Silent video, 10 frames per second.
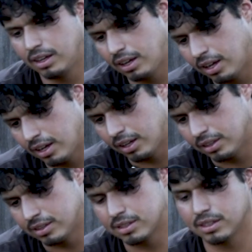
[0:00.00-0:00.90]

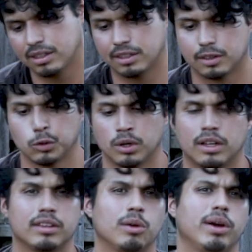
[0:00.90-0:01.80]
and
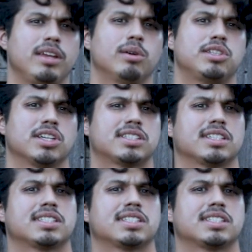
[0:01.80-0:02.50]
the way you adjust